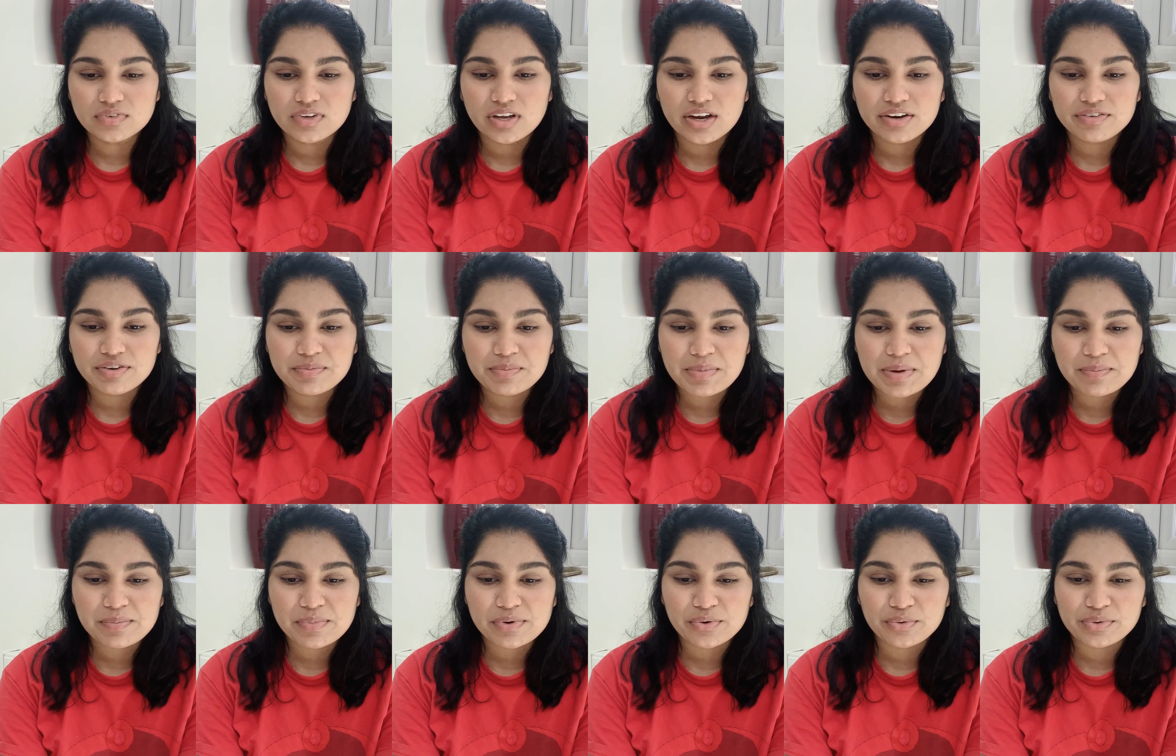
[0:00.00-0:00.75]
I
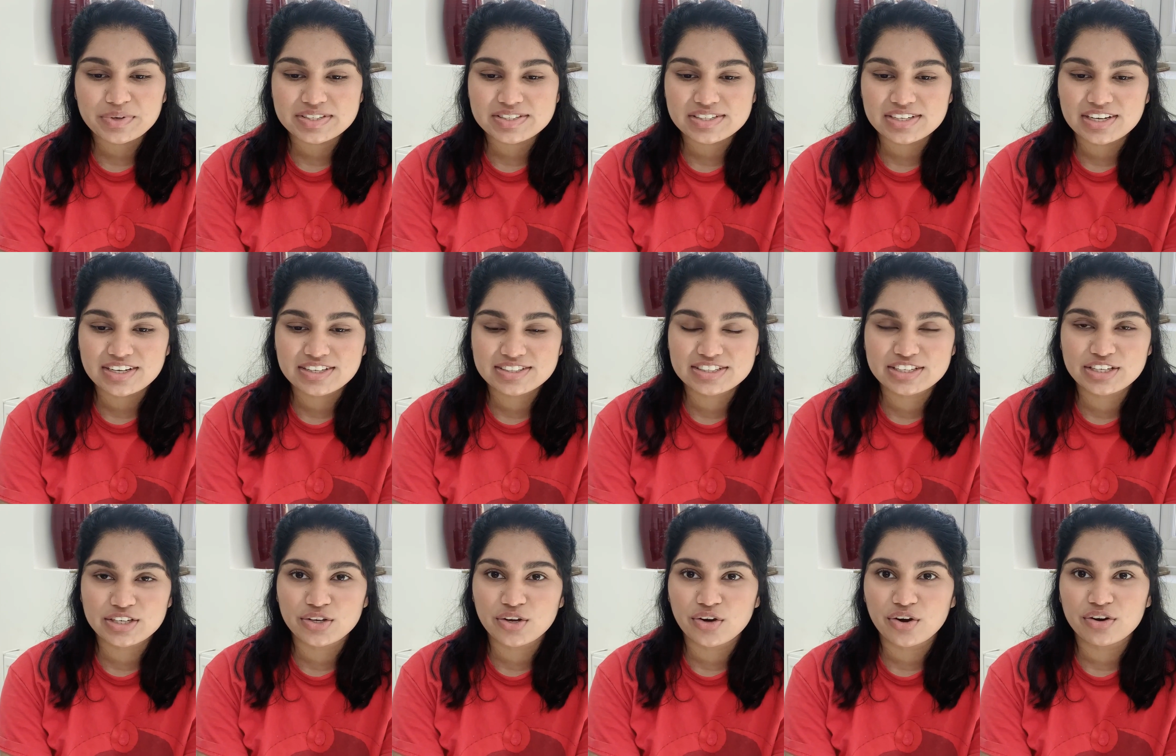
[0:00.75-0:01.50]
remember always
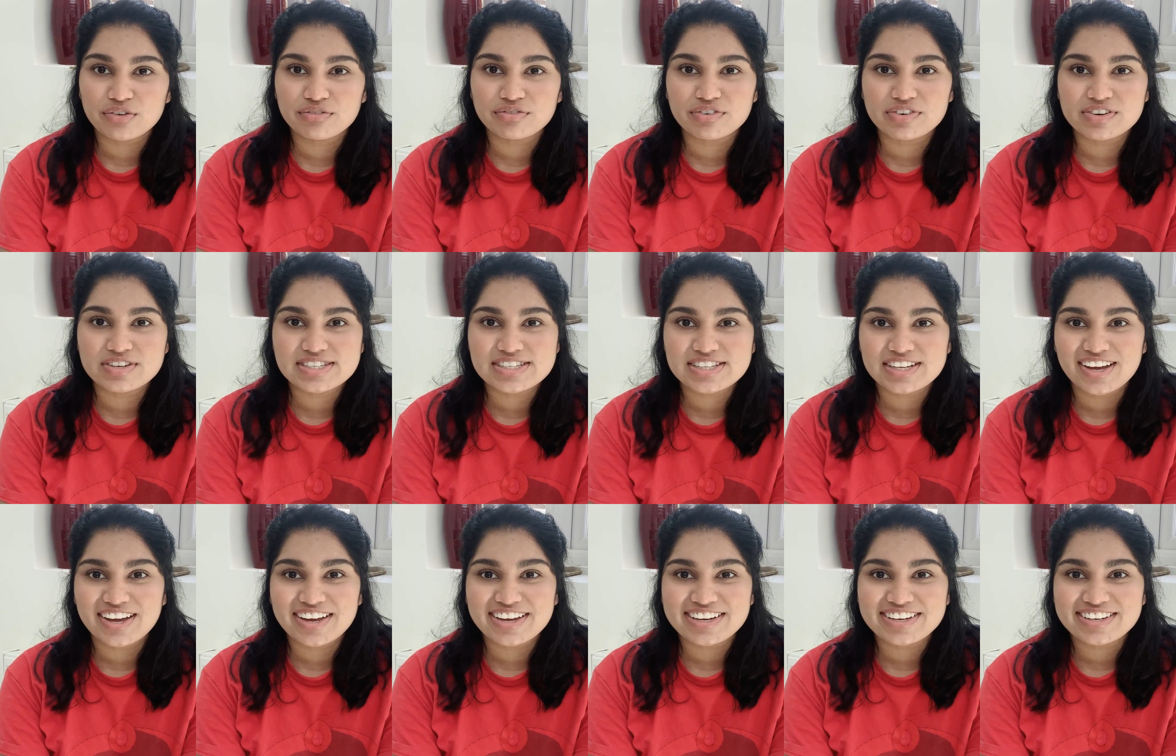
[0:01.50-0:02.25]
asking God for a
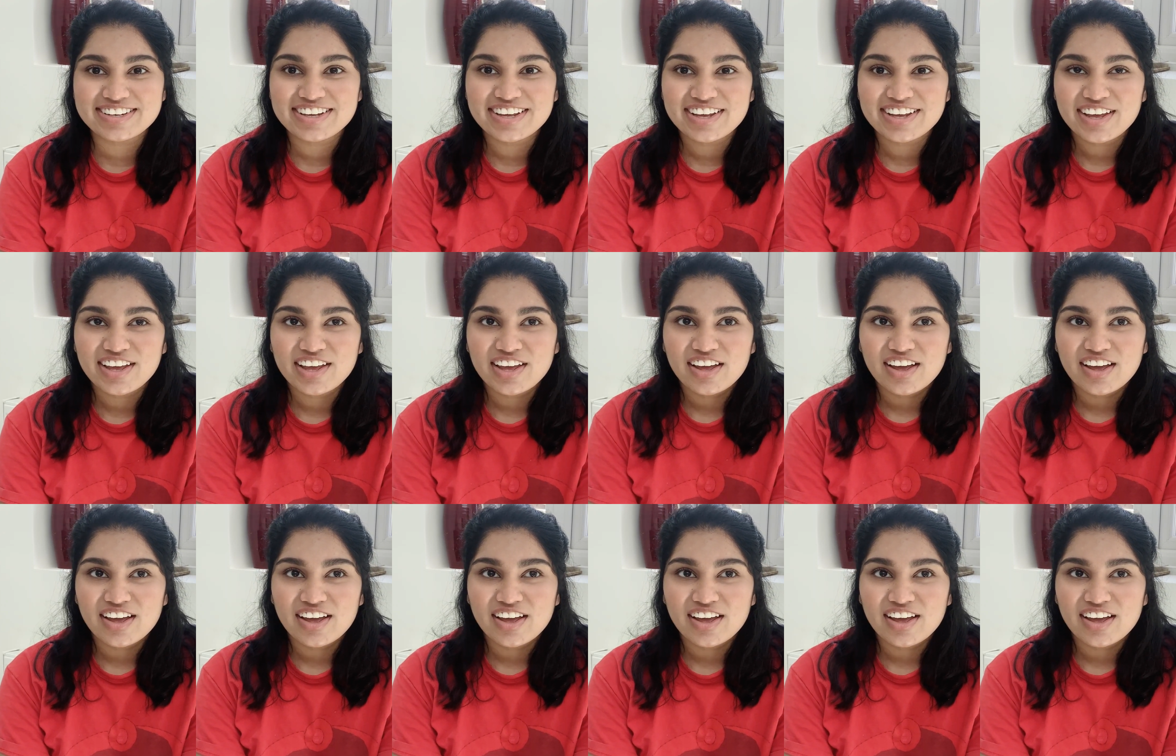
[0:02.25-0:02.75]
sign,